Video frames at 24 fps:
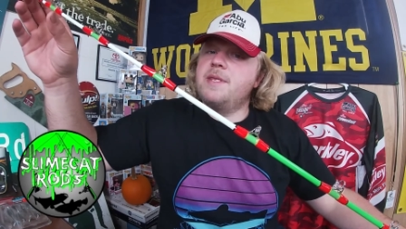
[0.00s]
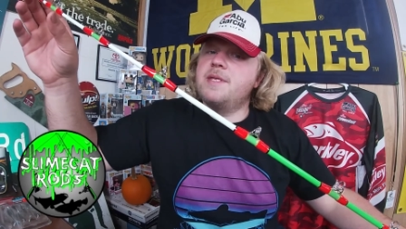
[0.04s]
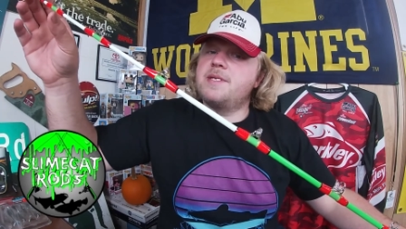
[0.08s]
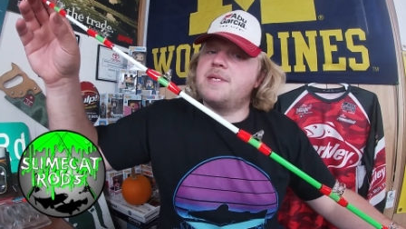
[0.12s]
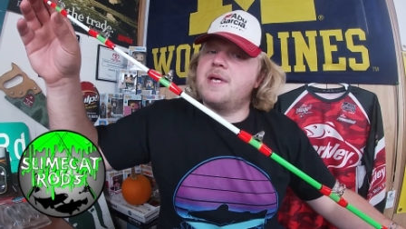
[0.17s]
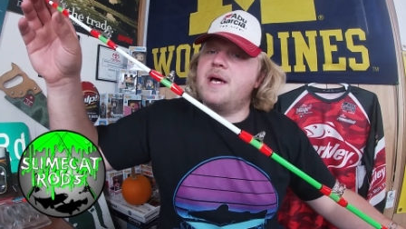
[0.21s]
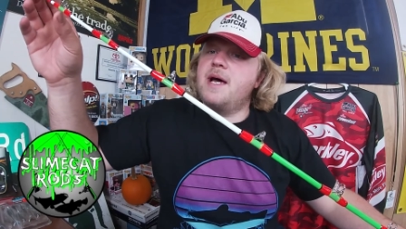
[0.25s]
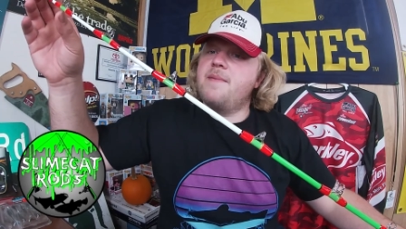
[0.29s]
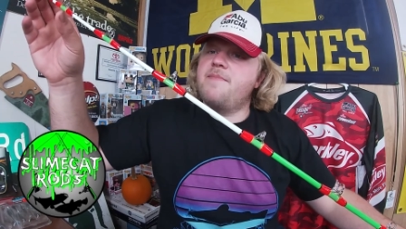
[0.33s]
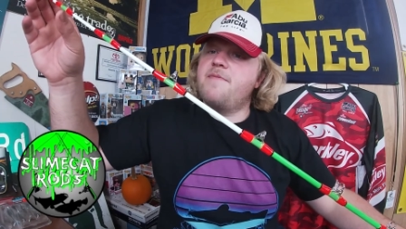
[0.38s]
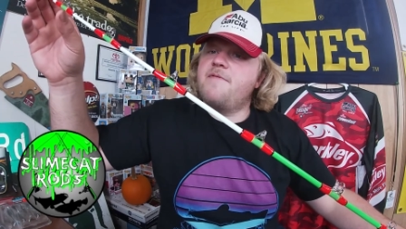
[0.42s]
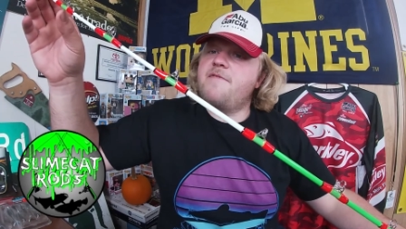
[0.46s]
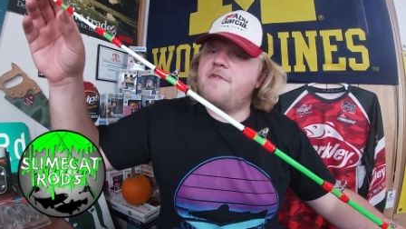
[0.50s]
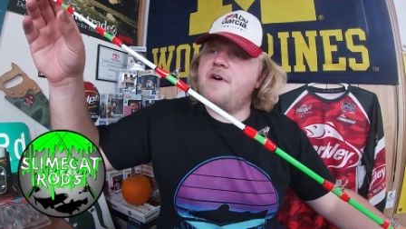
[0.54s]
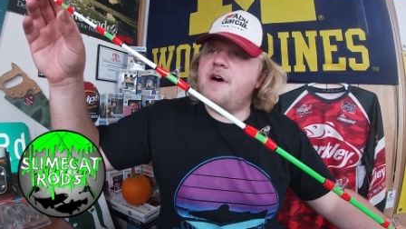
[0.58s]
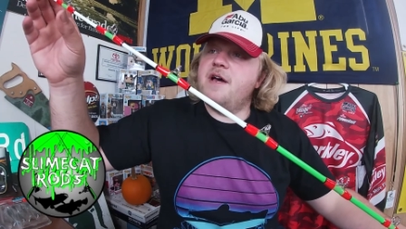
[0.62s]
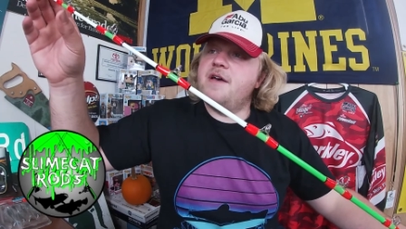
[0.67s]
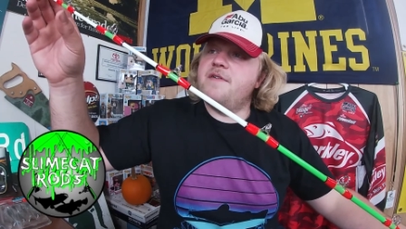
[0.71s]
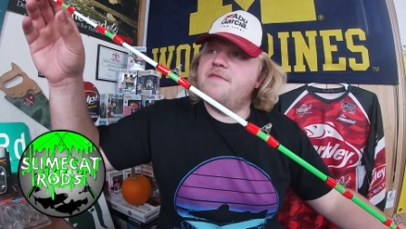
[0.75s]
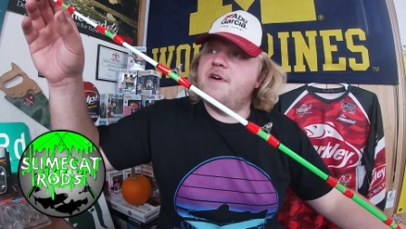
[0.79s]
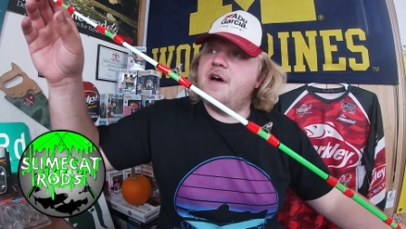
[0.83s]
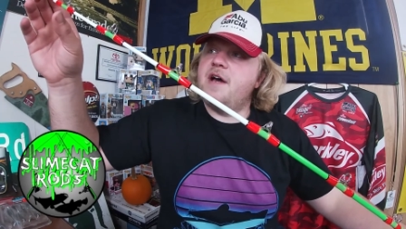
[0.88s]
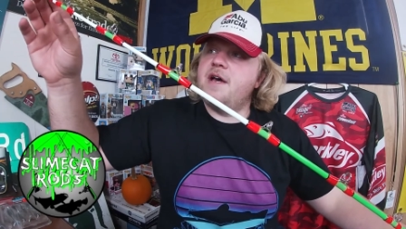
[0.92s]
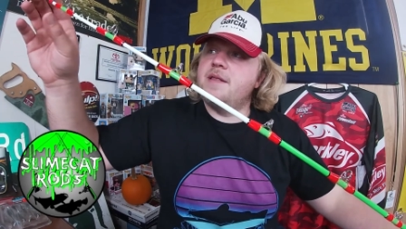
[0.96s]
the top
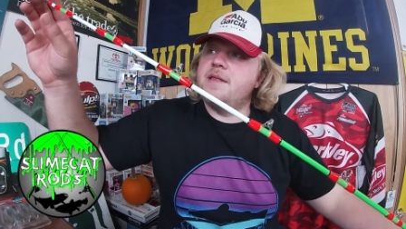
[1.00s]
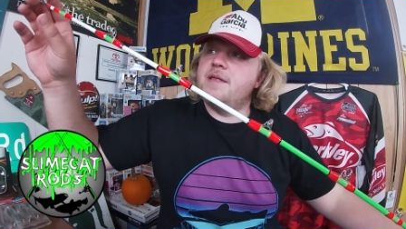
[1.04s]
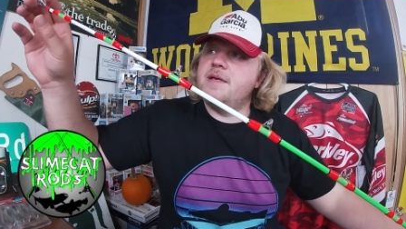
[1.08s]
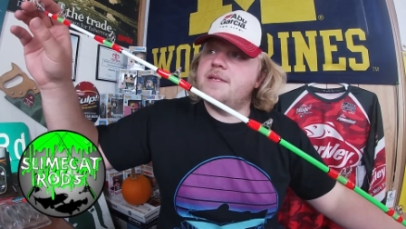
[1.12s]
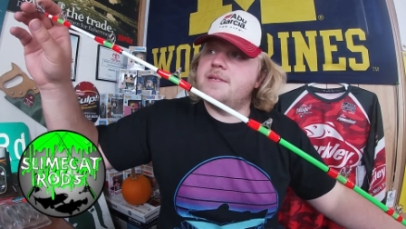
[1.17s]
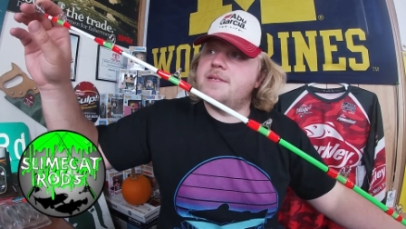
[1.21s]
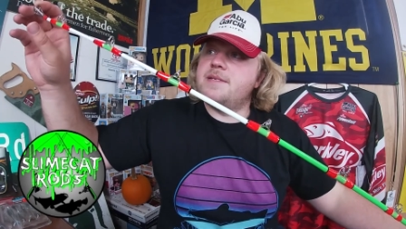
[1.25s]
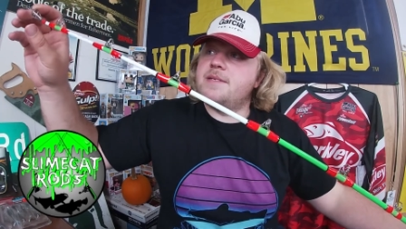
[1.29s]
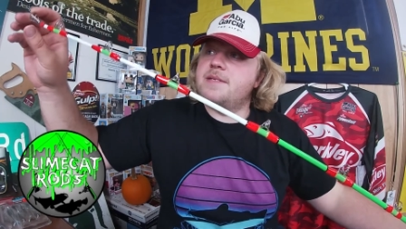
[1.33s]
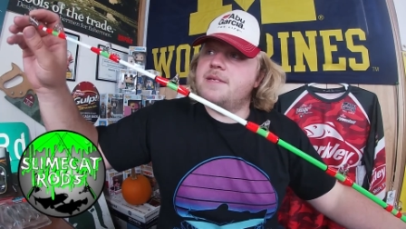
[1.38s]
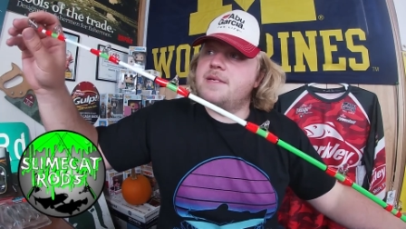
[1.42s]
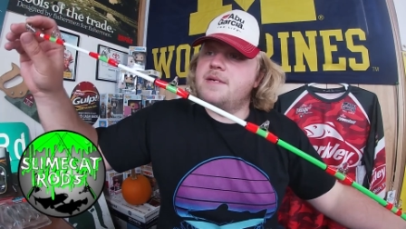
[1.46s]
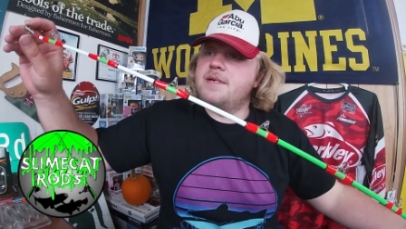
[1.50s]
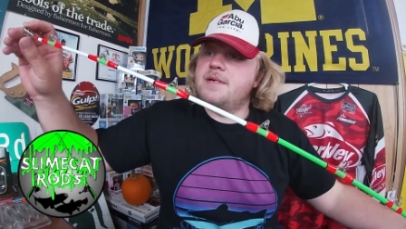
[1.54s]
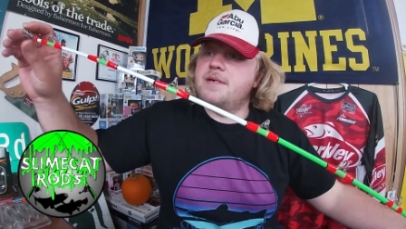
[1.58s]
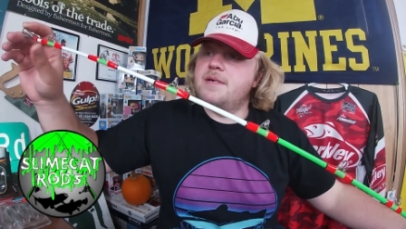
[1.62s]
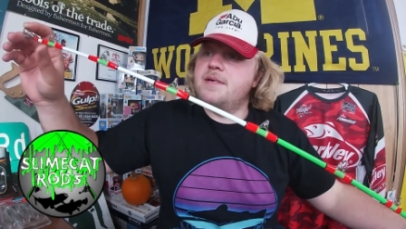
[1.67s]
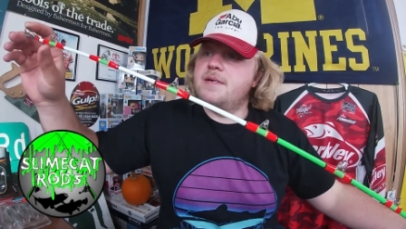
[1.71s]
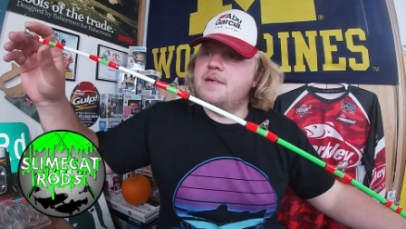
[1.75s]
5 eyelets.